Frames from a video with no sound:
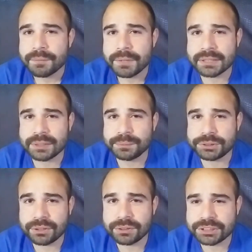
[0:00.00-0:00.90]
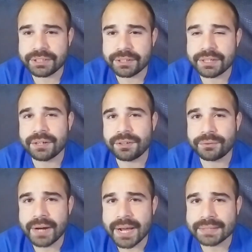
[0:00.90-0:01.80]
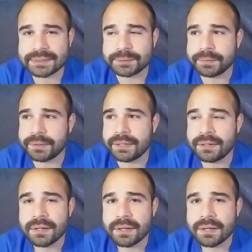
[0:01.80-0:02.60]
because I'm sure she could kill rats, but